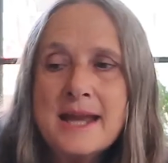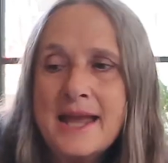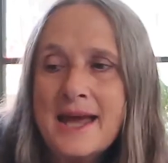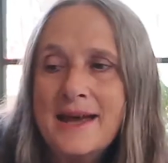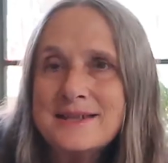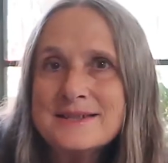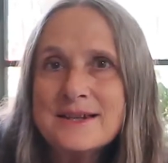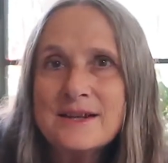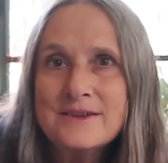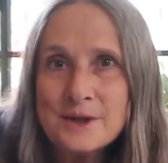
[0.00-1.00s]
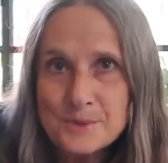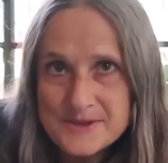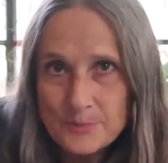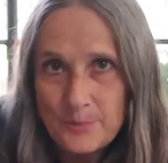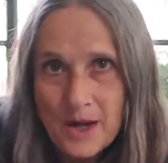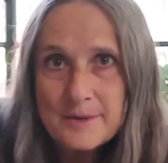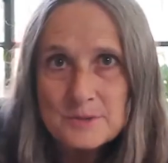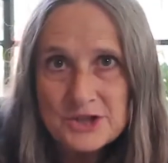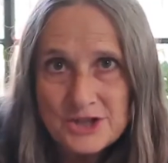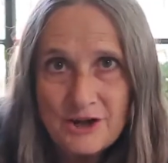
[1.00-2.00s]
And there was a
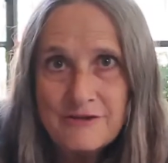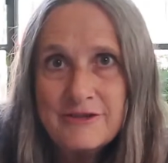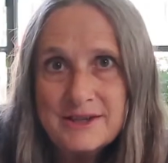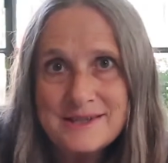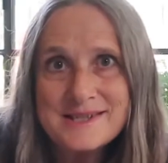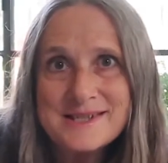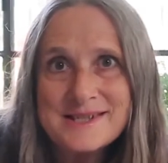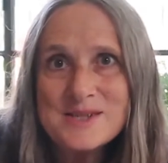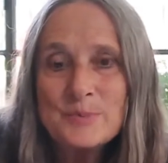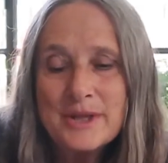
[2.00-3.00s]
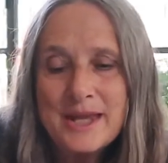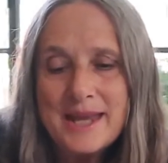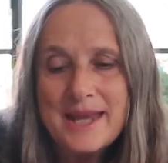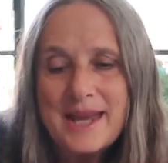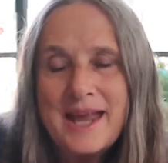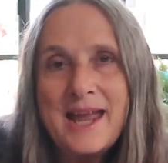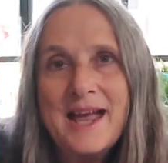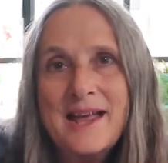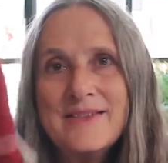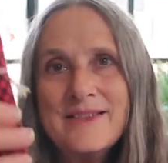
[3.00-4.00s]
bottom shelf on this display,
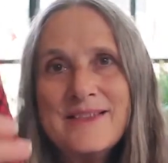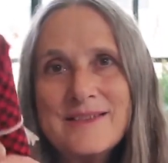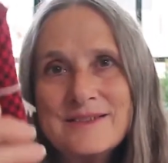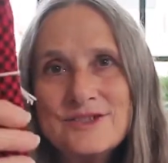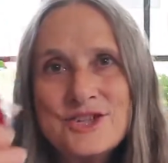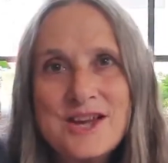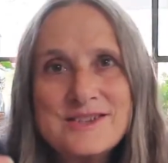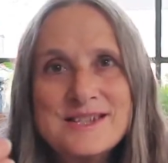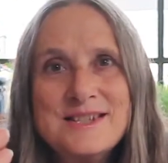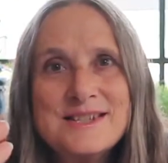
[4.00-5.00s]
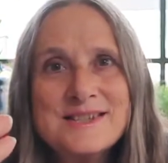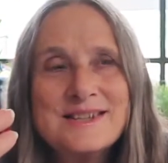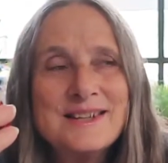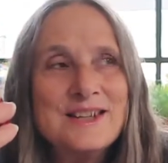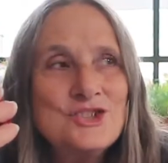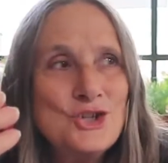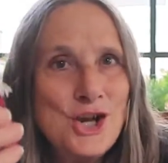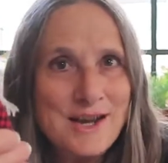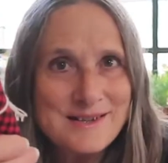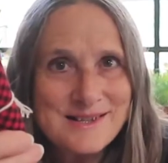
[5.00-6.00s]
and Chelsea's
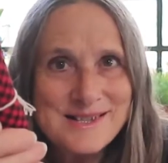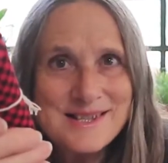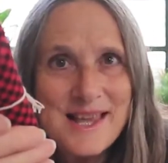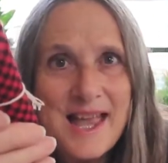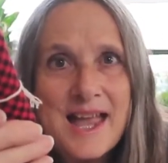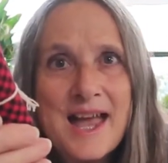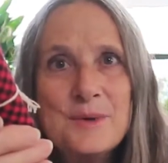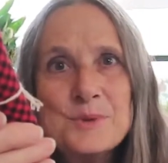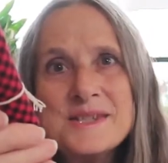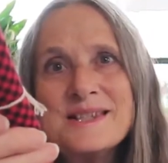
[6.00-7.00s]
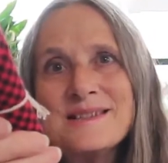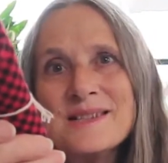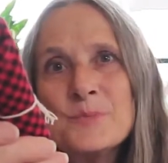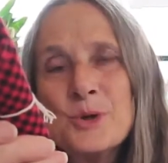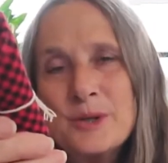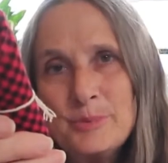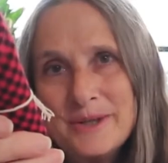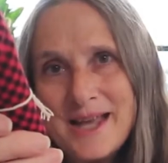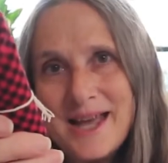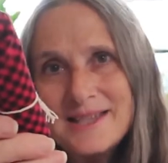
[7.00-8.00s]
checks and Priscilla's pretty
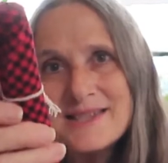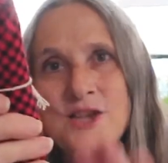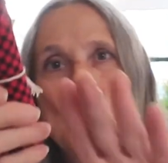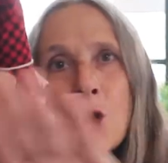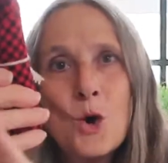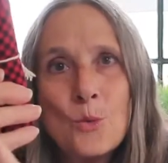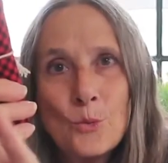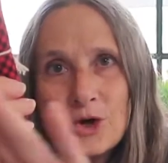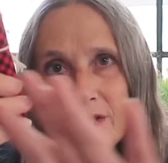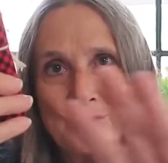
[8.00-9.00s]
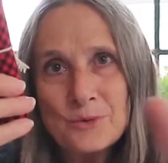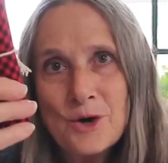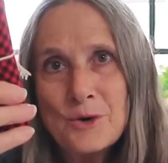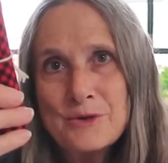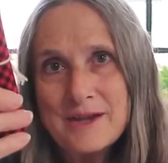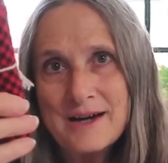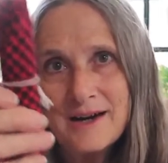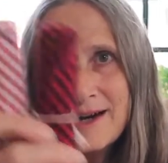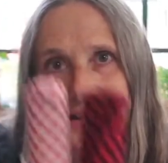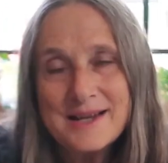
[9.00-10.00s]
plaids were in a row
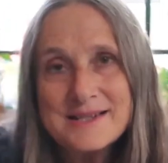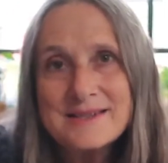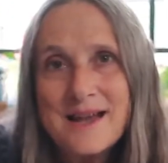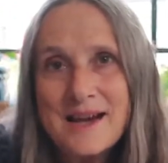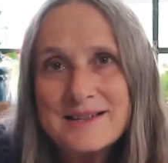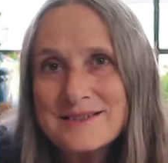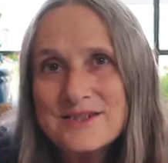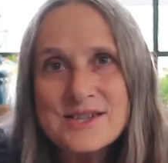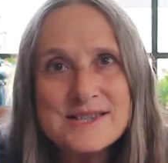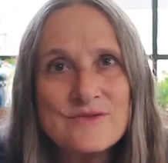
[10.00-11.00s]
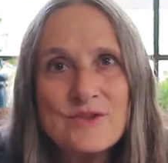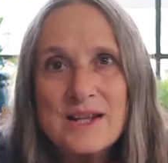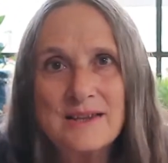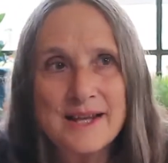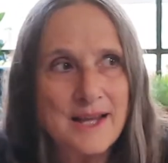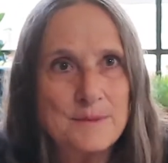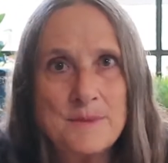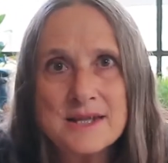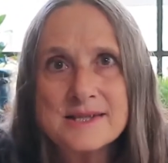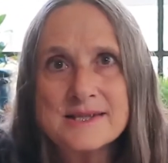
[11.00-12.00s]
there. And I, I just felt like I'd
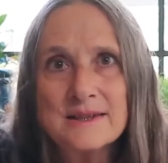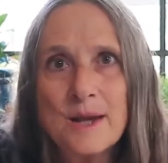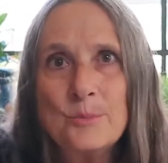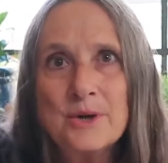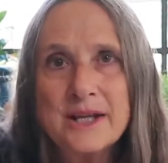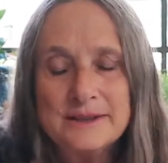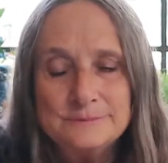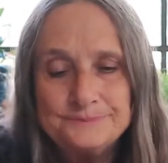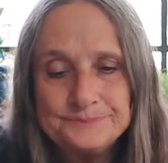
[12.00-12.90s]
met a celebrity.